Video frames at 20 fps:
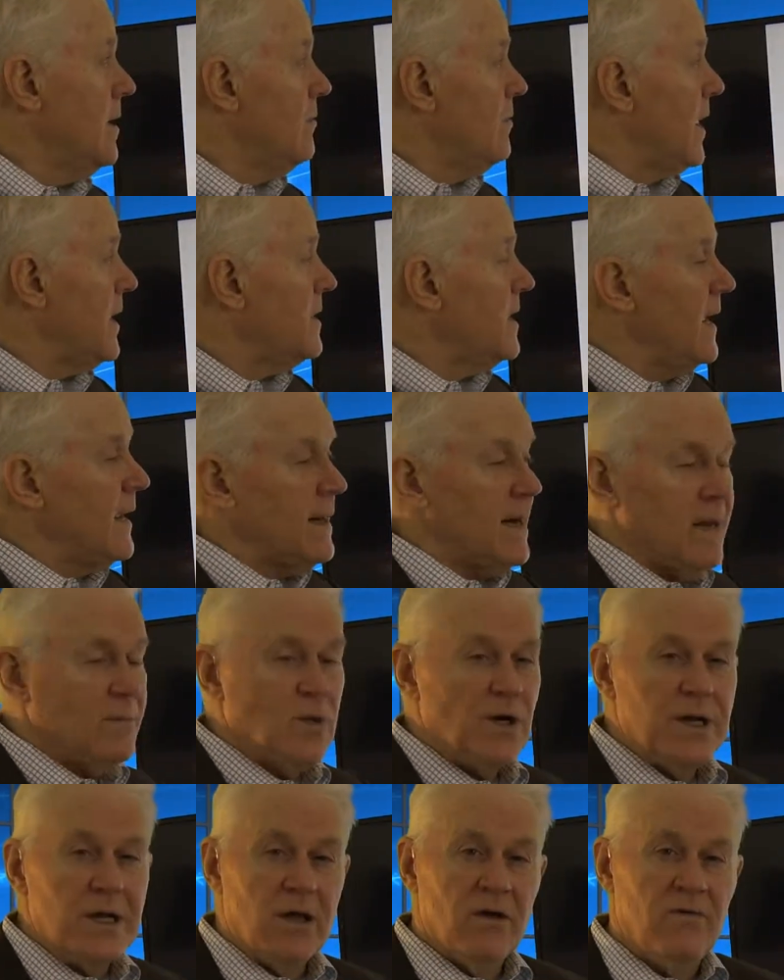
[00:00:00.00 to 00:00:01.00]
and, and I'm
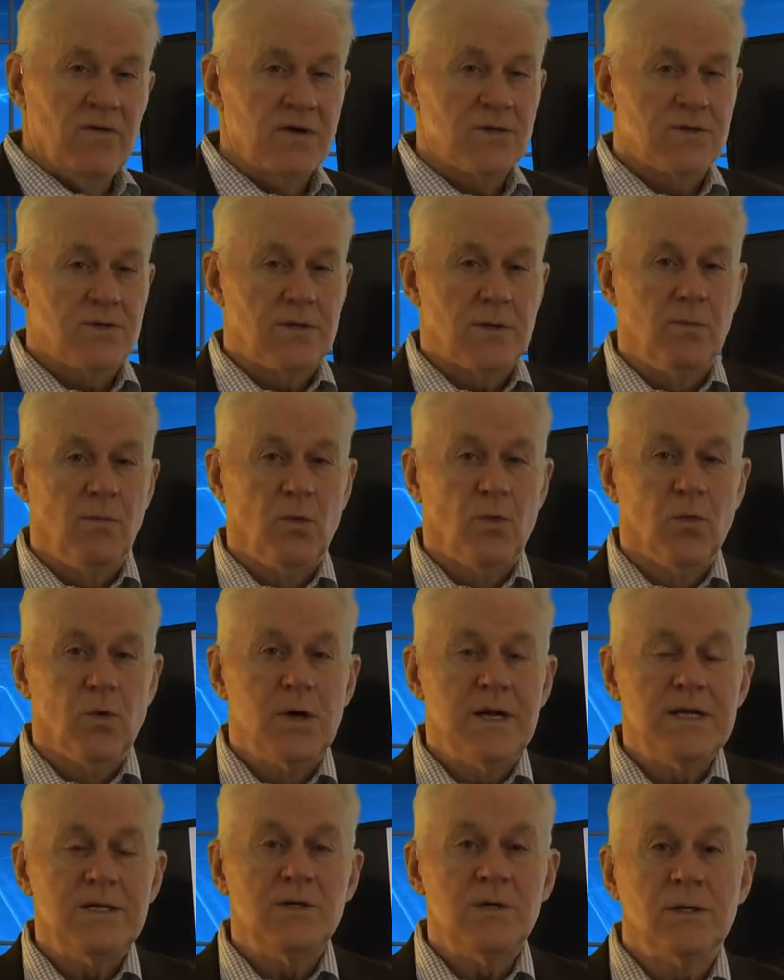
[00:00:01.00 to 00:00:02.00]
going to give you some
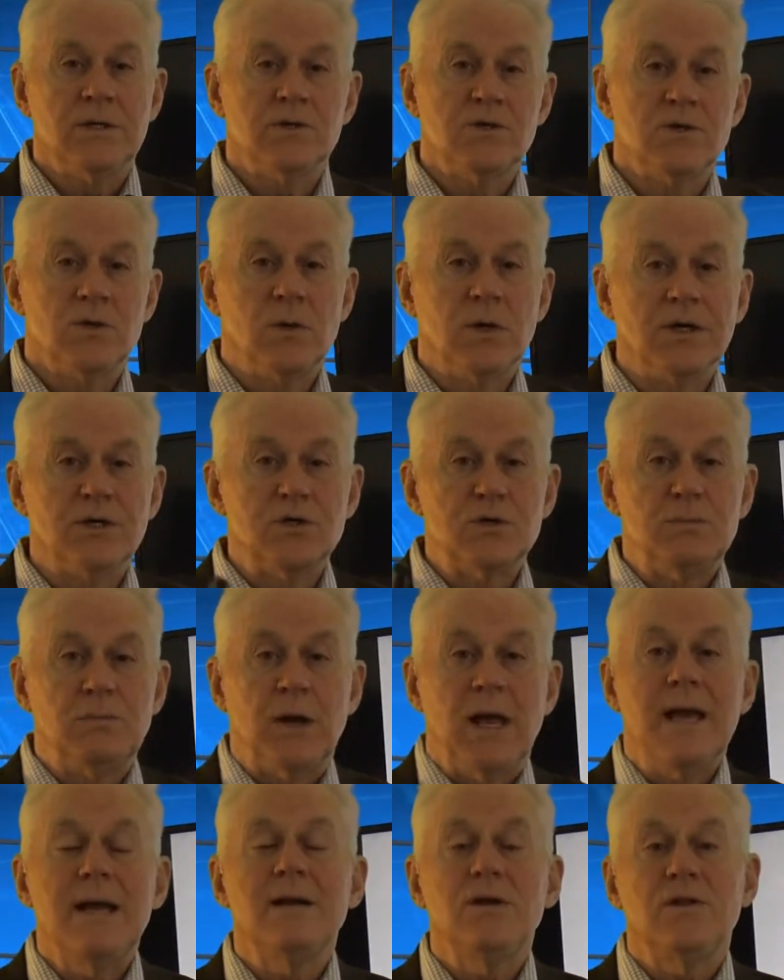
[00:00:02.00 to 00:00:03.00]
reasons to
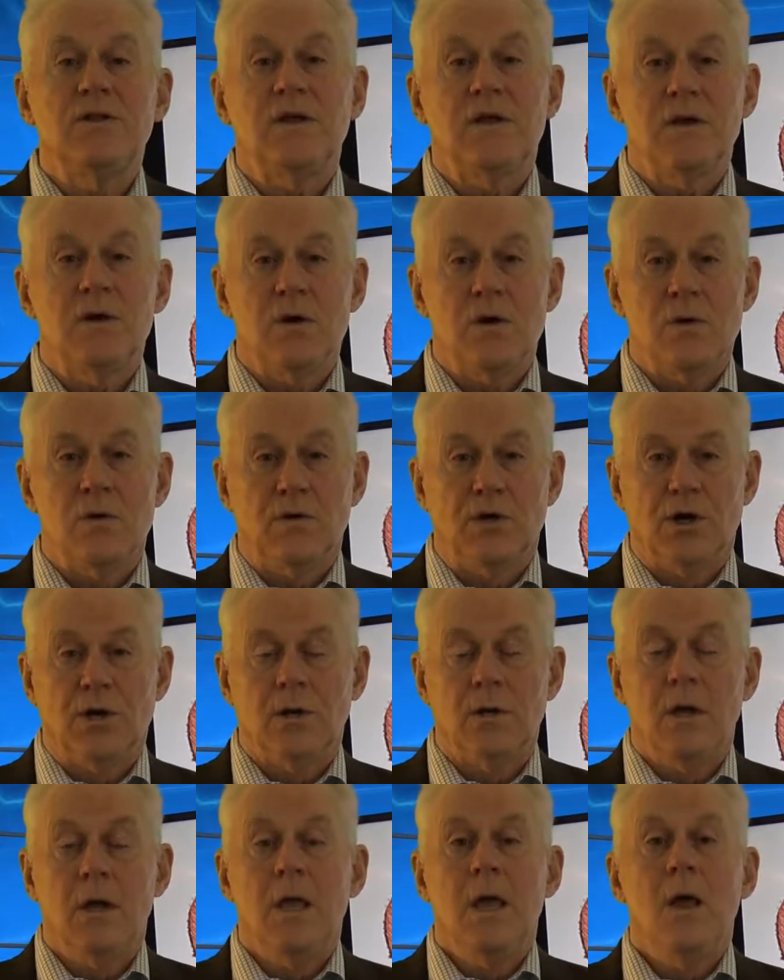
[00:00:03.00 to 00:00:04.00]
explain to the
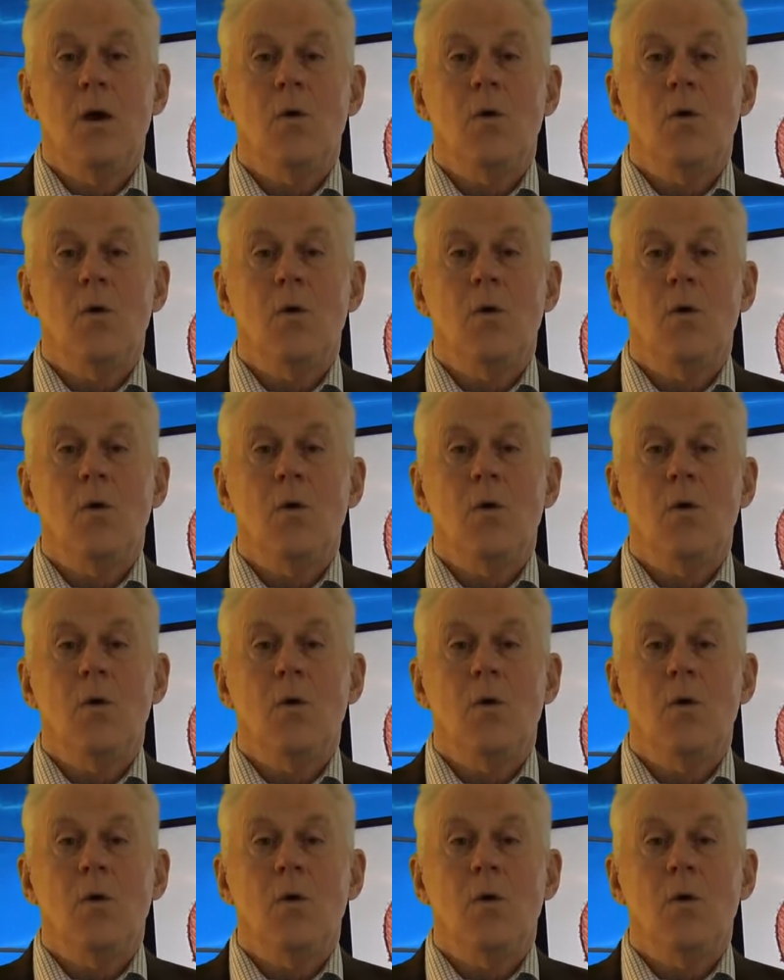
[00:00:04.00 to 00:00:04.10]
owner